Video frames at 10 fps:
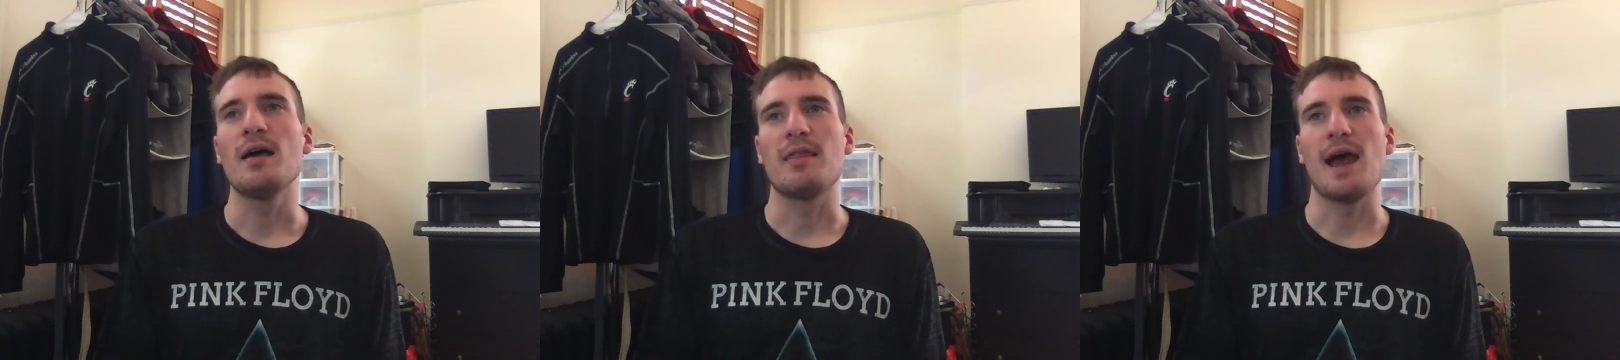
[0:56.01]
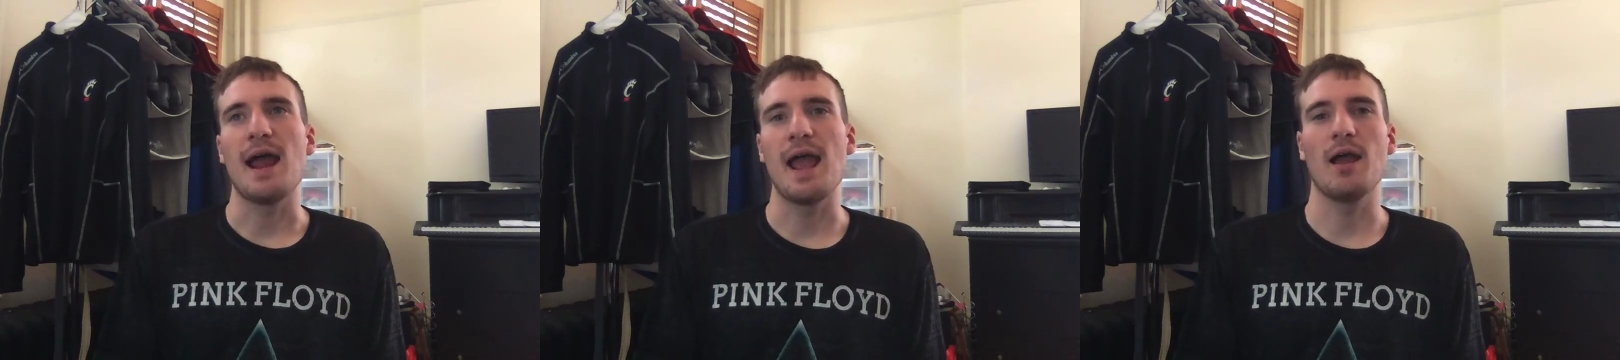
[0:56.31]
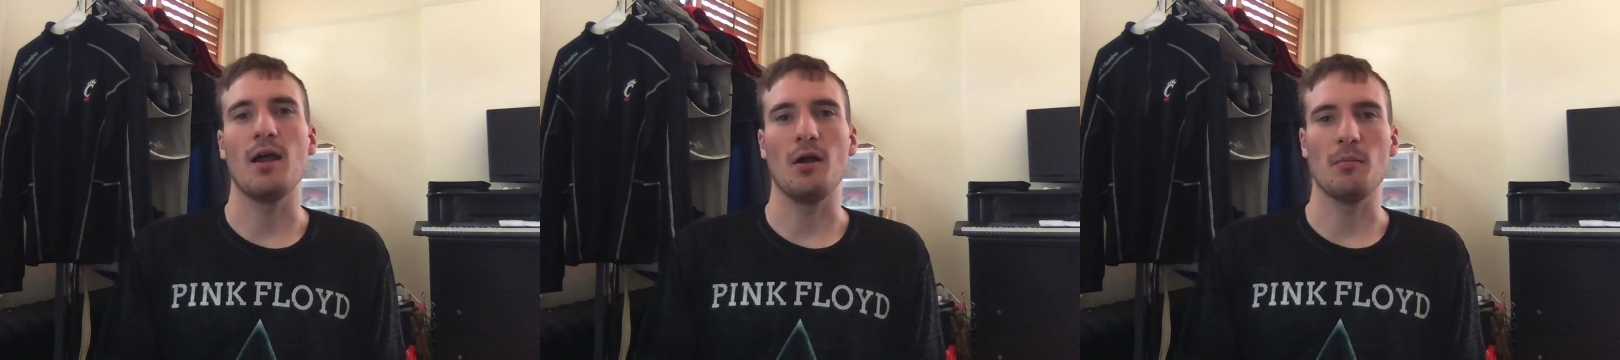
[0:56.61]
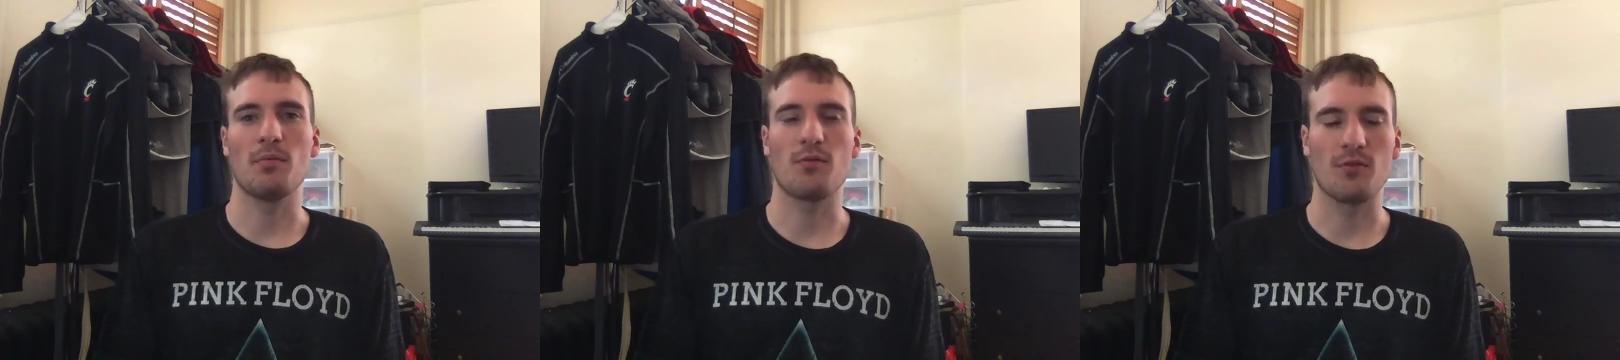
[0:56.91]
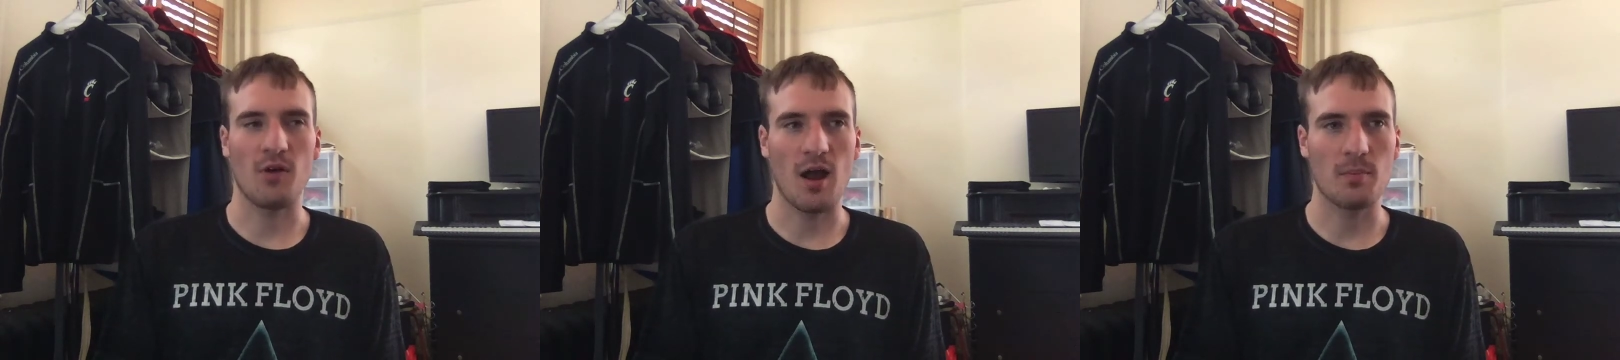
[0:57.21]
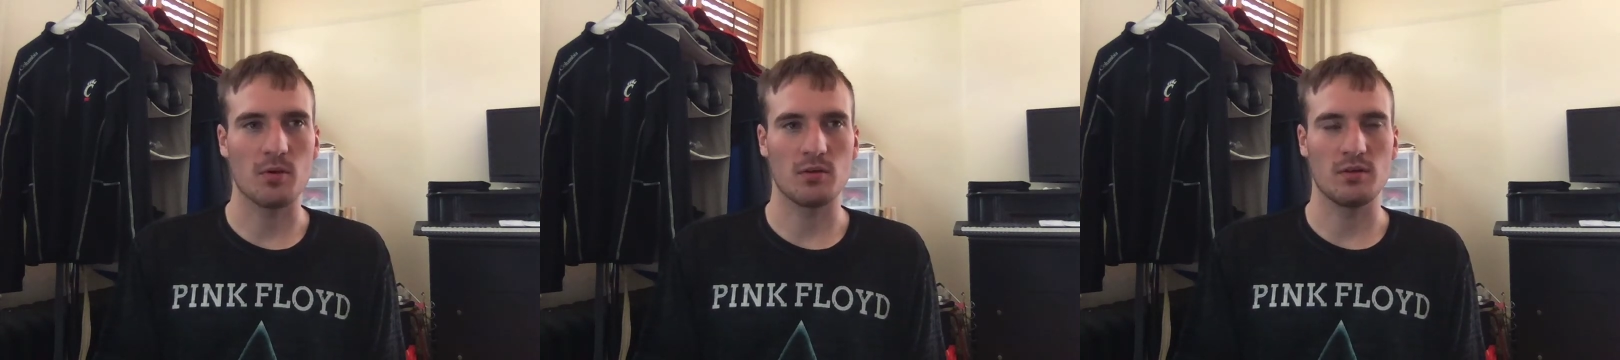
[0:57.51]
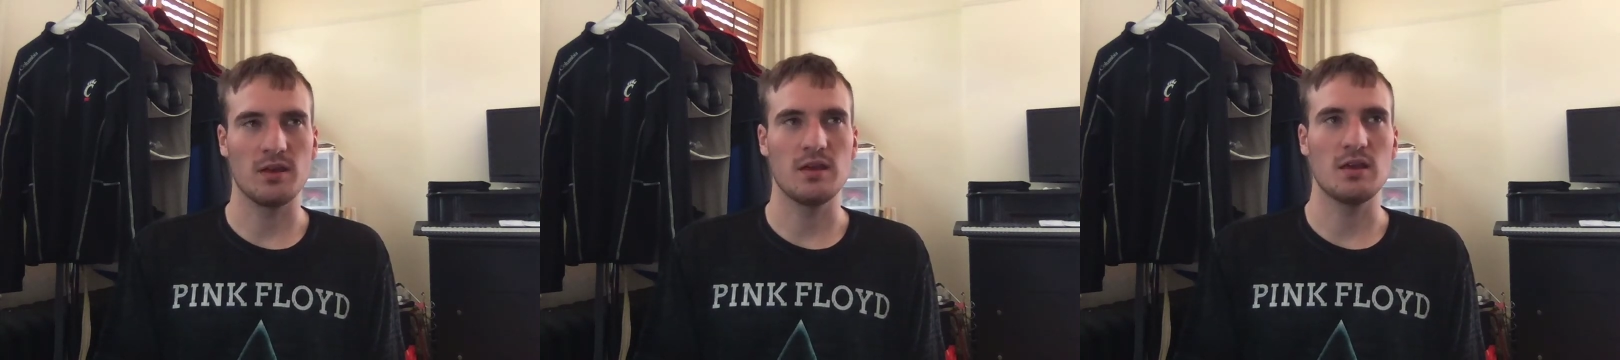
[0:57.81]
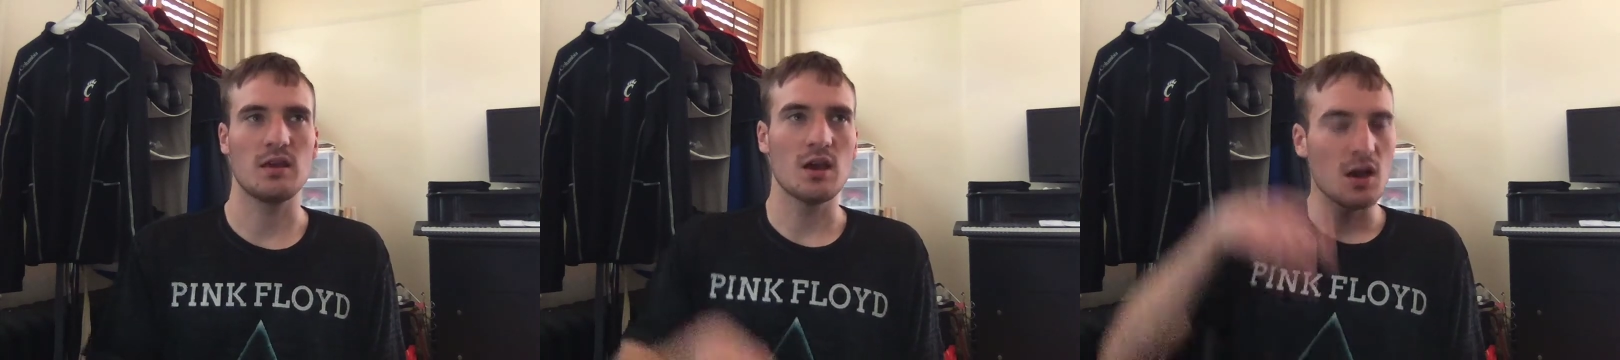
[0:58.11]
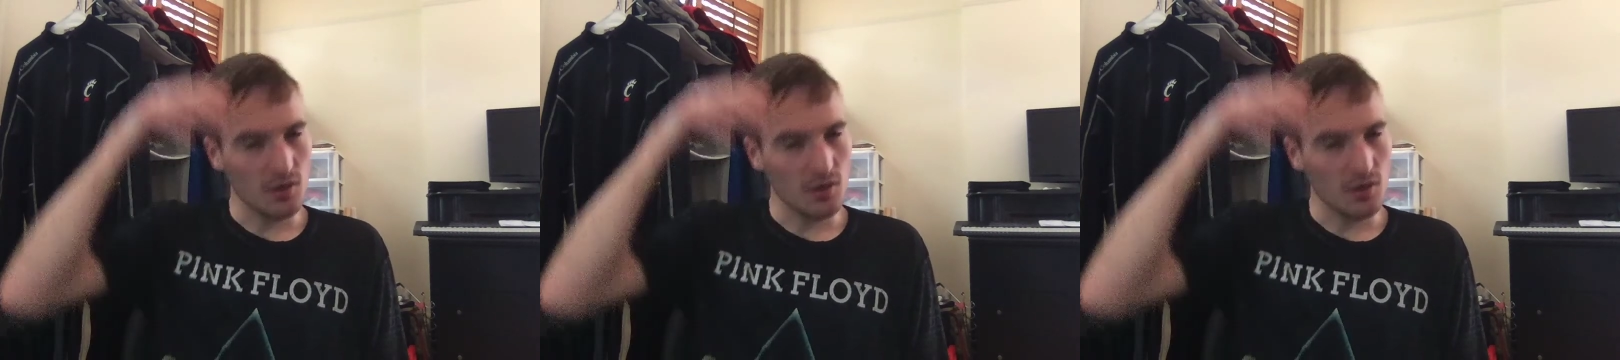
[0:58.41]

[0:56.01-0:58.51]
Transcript: that hair properly